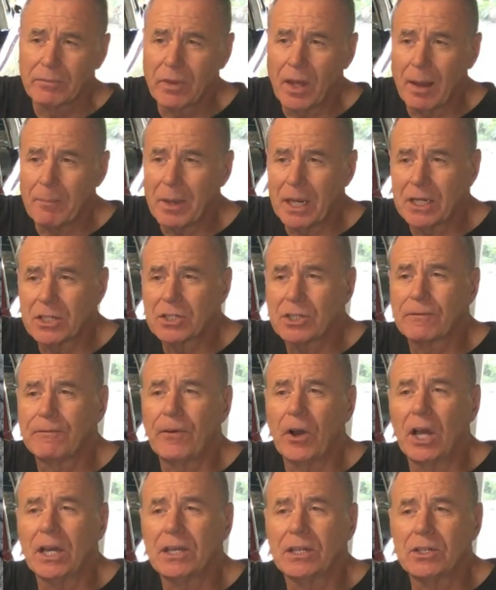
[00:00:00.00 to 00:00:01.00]
I managed to
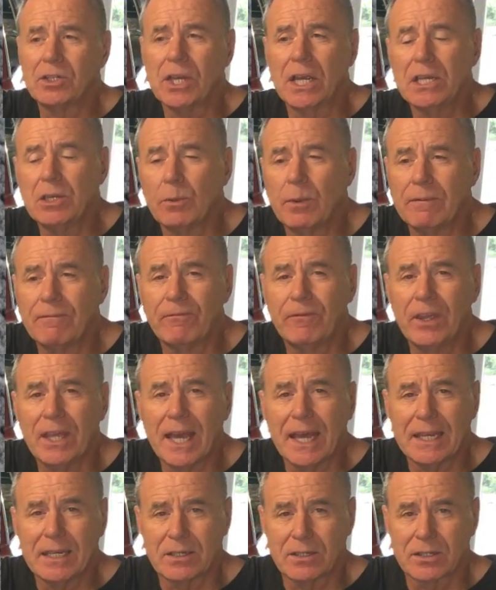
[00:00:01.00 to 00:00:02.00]
find a genuine
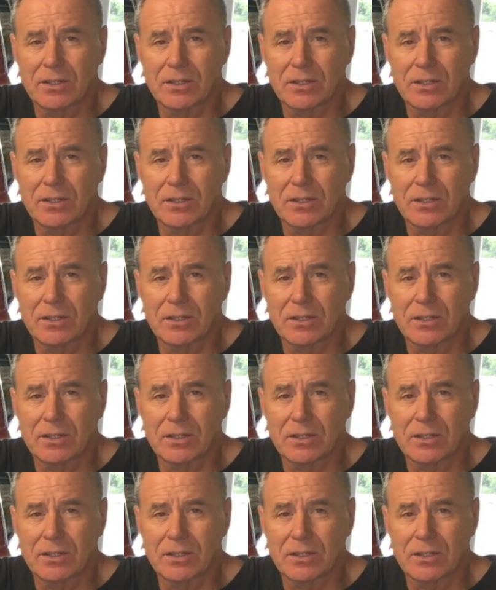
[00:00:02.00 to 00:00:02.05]
V8